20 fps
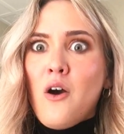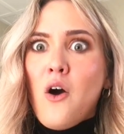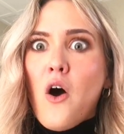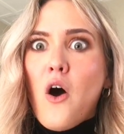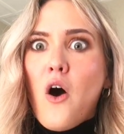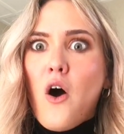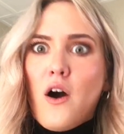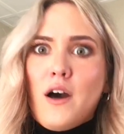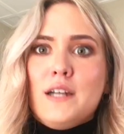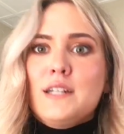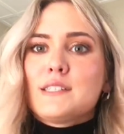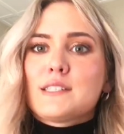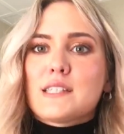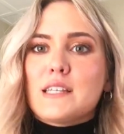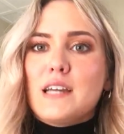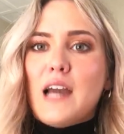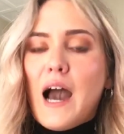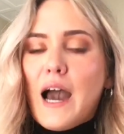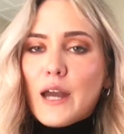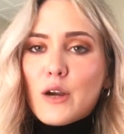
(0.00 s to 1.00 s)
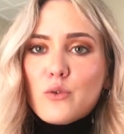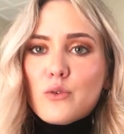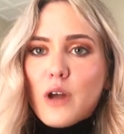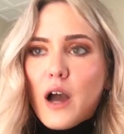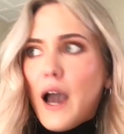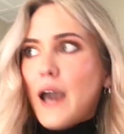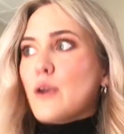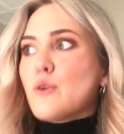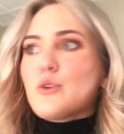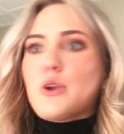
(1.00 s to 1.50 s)
honestly, I
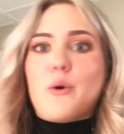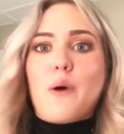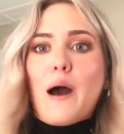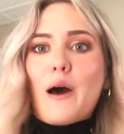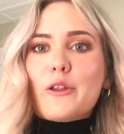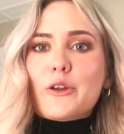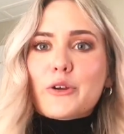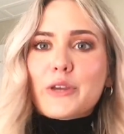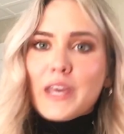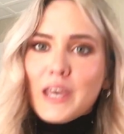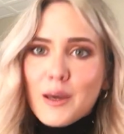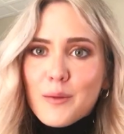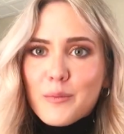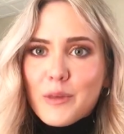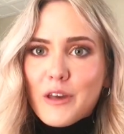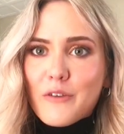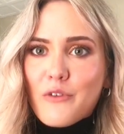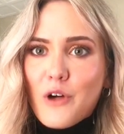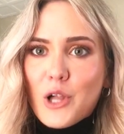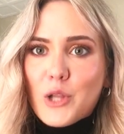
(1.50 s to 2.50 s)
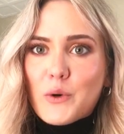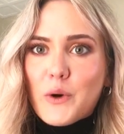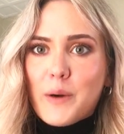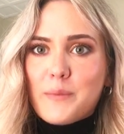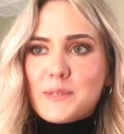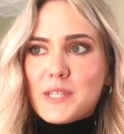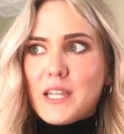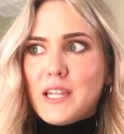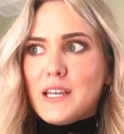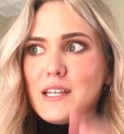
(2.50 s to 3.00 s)
don't know how there can't be a follow-up
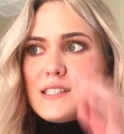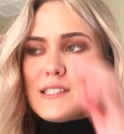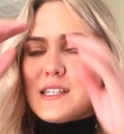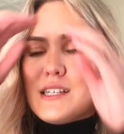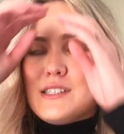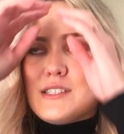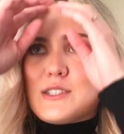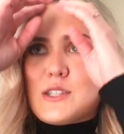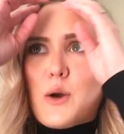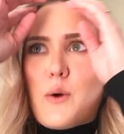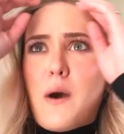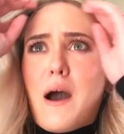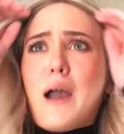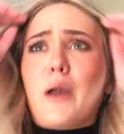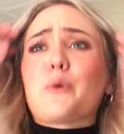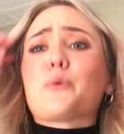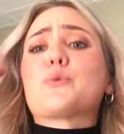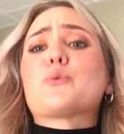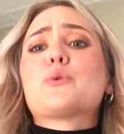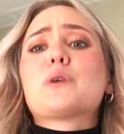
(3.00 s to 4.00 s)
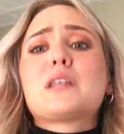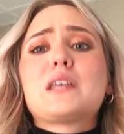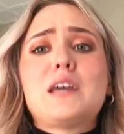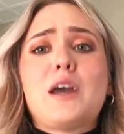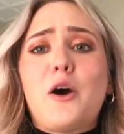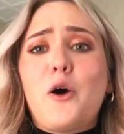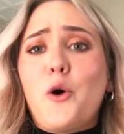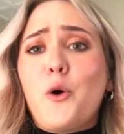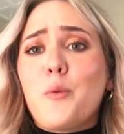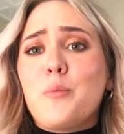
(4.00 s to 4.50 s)
to this. And so I really
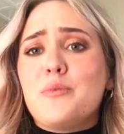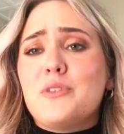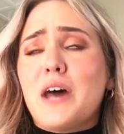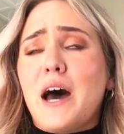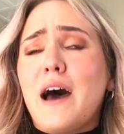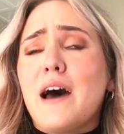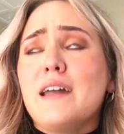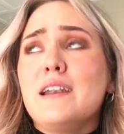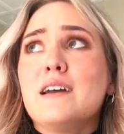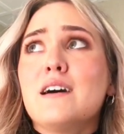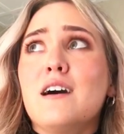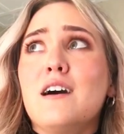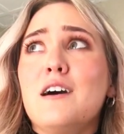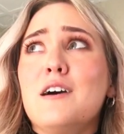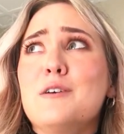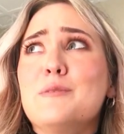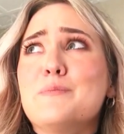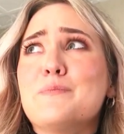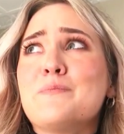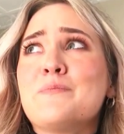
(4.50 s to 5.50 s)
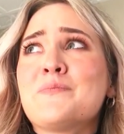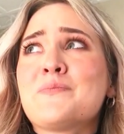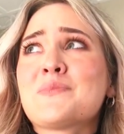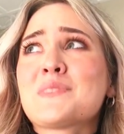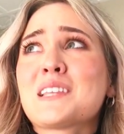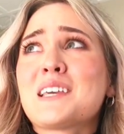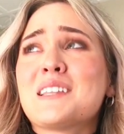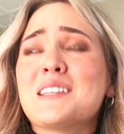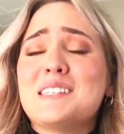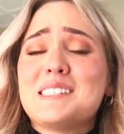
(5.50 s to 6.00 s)
hope that
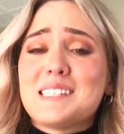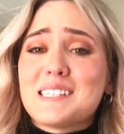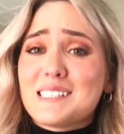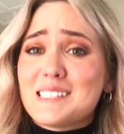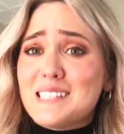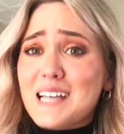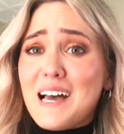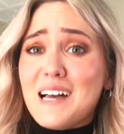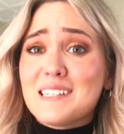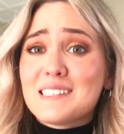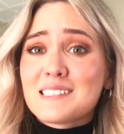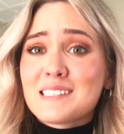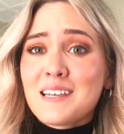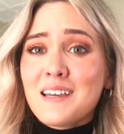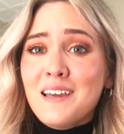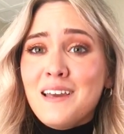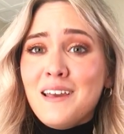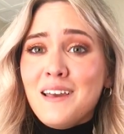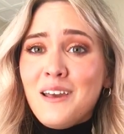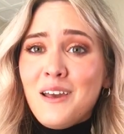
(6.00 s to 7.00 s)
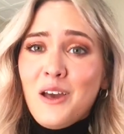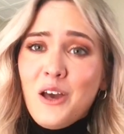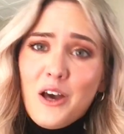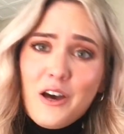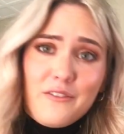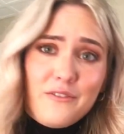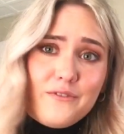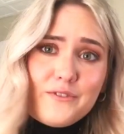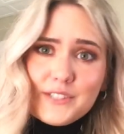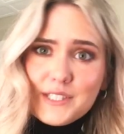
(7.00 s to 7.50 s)
the success
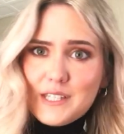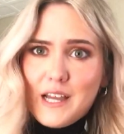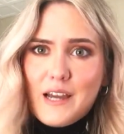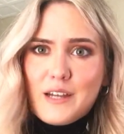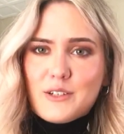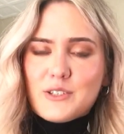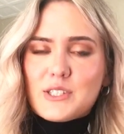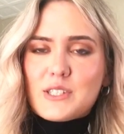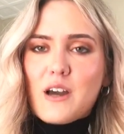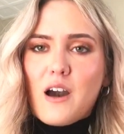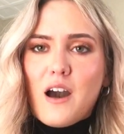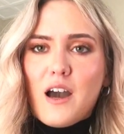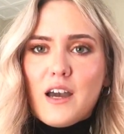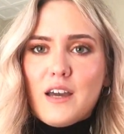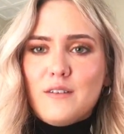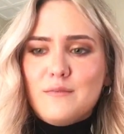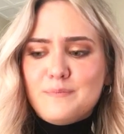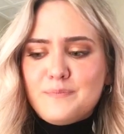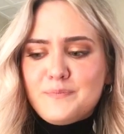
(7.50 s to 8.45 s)
of Snyder's Cut